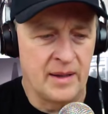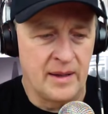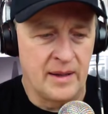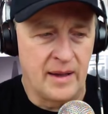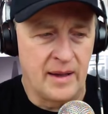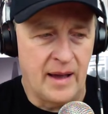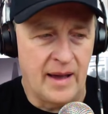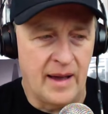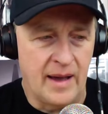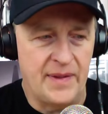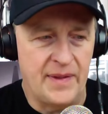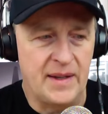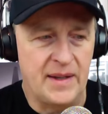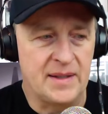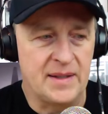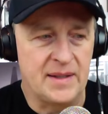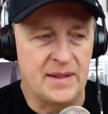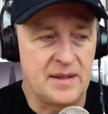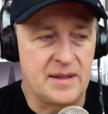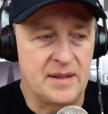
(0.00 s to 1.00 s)
I think
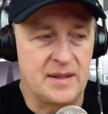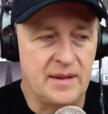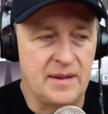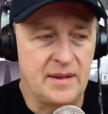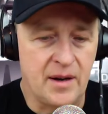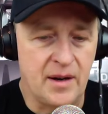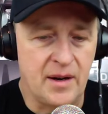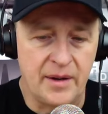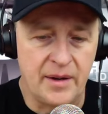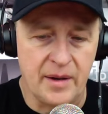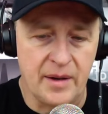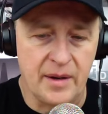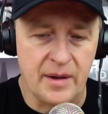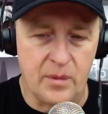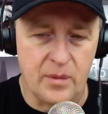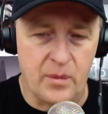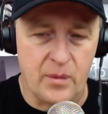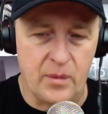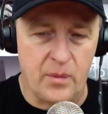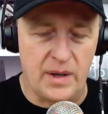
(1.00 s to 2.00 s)
seeing the area,
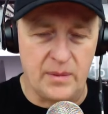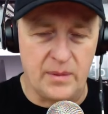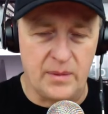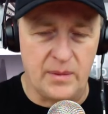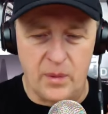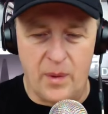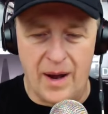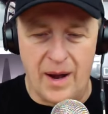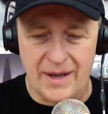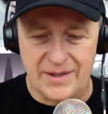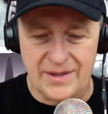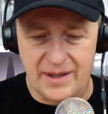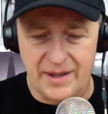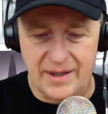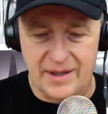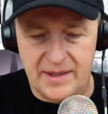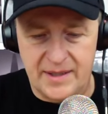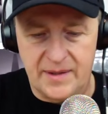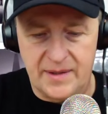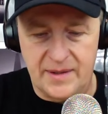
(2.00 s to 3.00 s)
when we watch it on
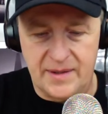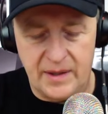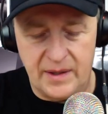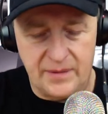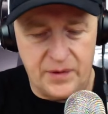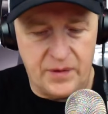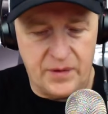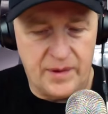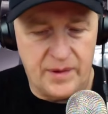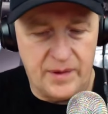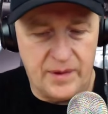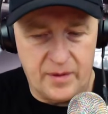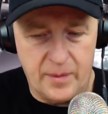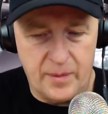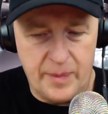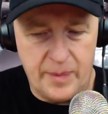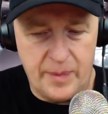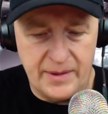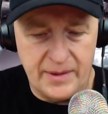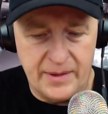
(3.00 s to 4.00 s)
TV, if you've never
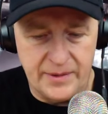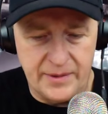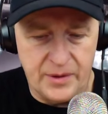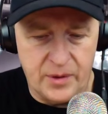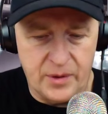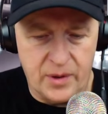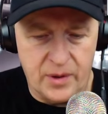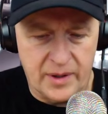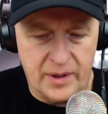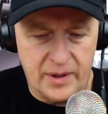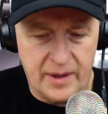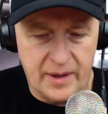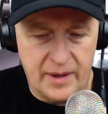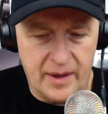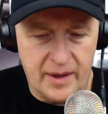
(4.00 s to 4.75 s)
been to New York,